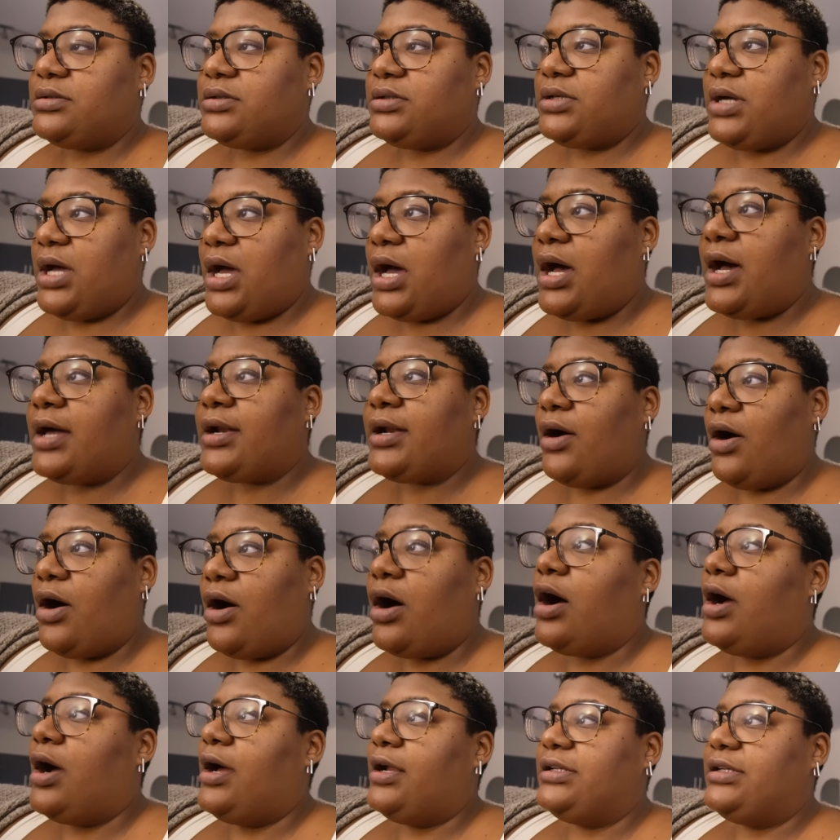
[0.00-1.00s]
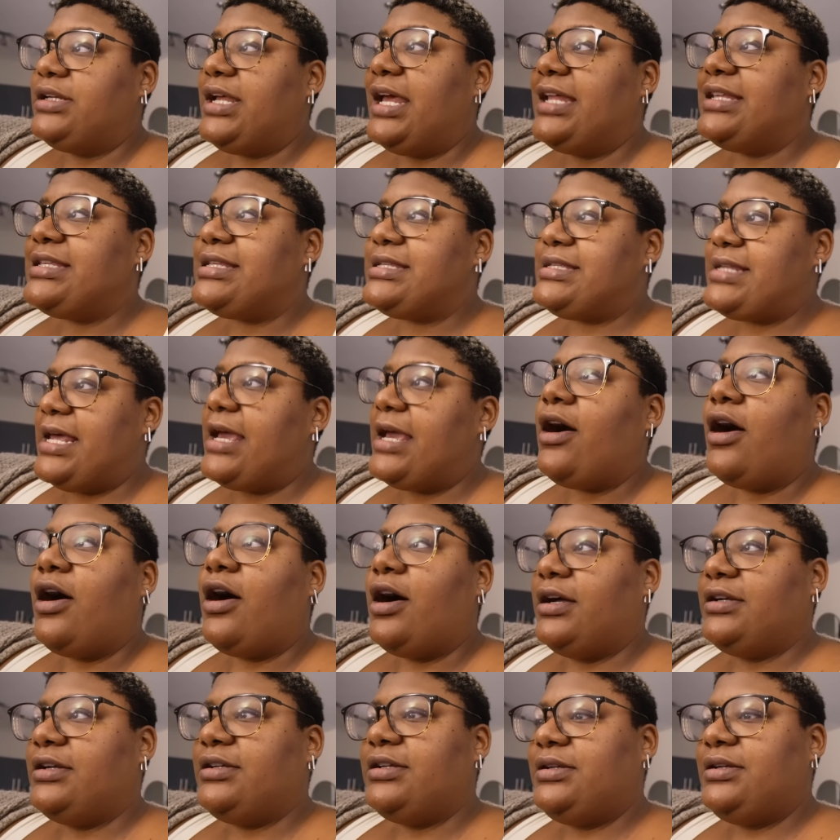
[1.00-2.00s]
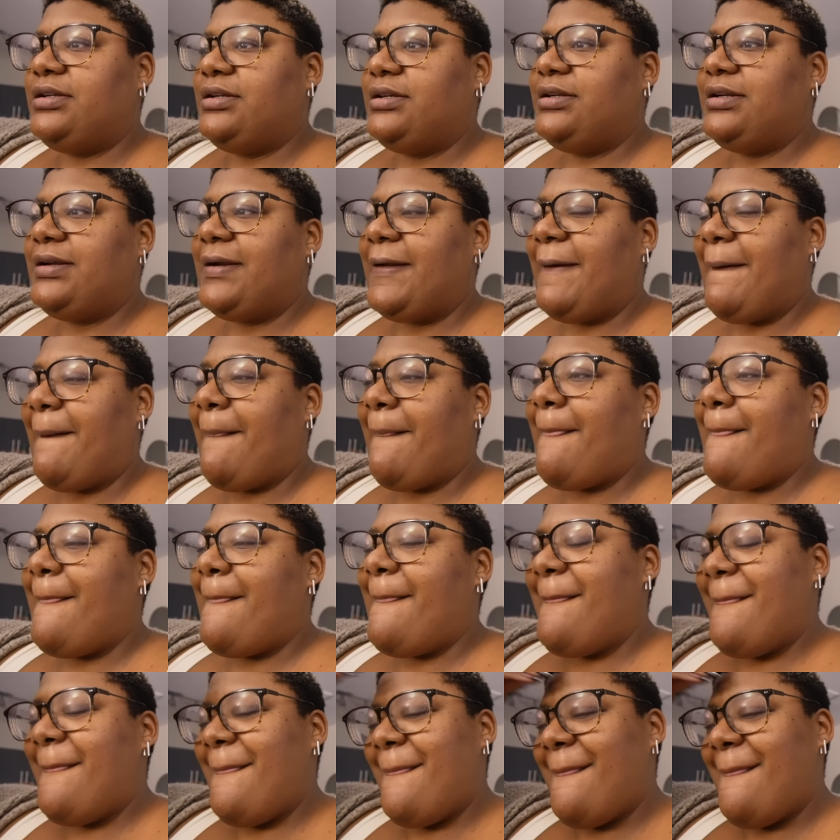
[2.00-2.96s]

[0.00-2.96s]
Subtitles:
cut on and stay on. And